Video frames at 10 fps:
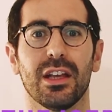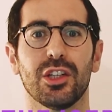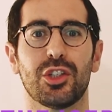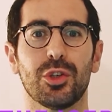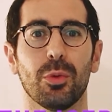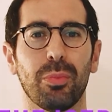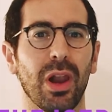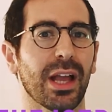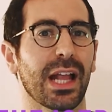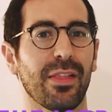to
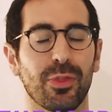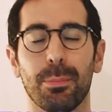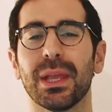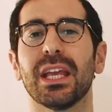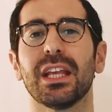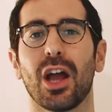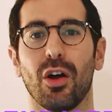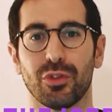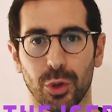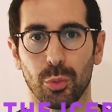apply at the beginning
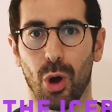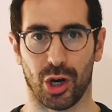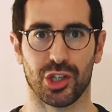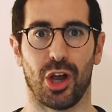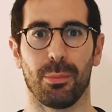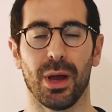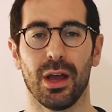of your workshop.